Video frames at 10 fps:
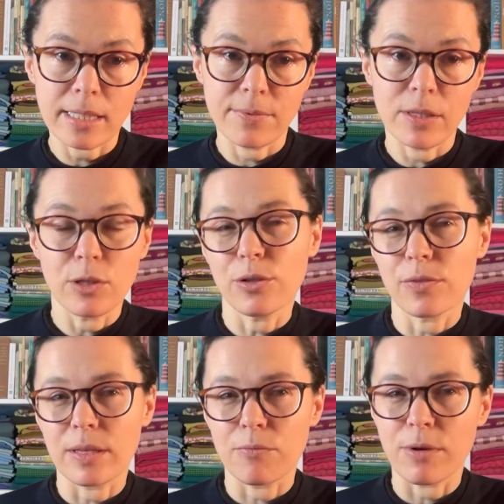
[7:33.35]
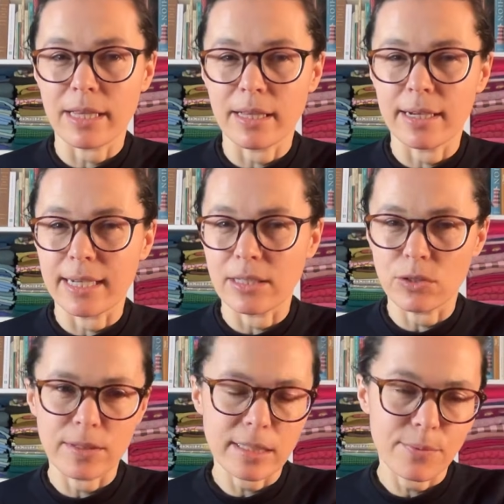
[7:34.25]
and then you got that red line.
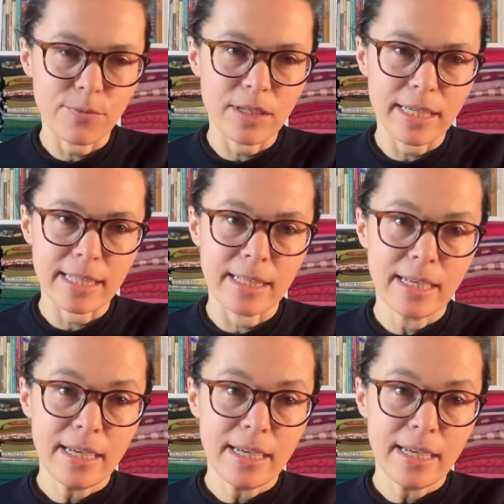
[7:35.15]
So there's something, again,